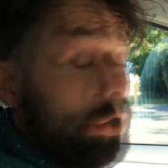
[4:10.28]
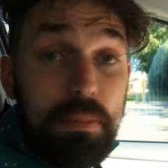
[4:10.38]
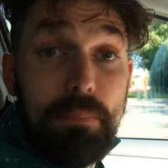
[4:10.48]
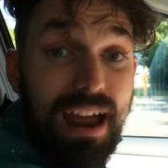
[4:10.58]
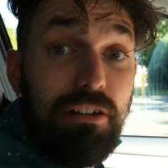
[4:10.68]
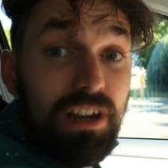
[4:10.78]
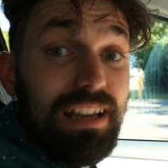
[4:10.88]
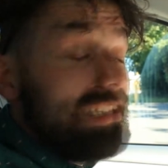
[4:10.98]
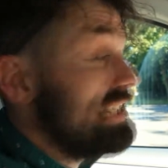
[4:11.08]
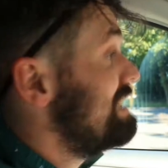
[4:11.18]
could be
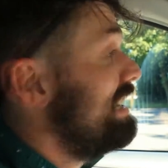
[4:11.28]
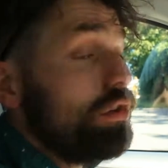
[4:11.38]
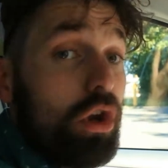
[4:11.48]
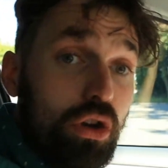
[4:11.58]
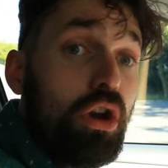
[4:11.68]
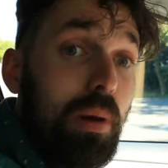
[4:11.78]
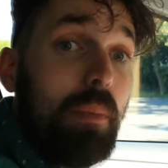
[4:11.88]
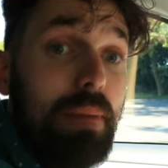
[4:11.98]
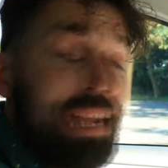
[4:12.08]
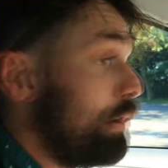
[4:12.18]
paralysed. Now, come
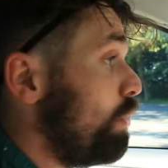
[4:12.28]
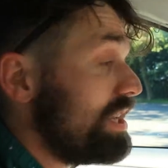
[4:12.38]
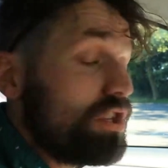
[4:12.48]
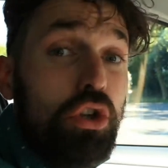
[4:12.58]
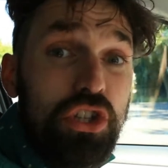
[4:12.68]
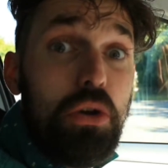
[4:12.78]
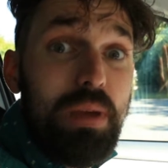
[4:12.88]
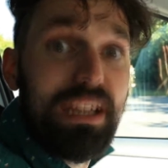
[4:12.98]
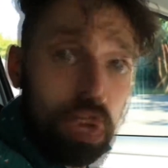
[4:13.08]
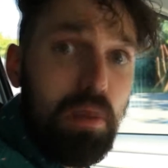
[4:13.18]
on, make a wish, undo
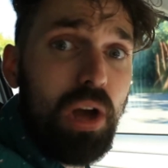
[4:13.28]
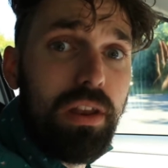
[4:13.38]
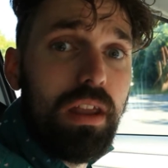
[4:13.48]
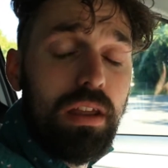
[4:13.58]
it, come on.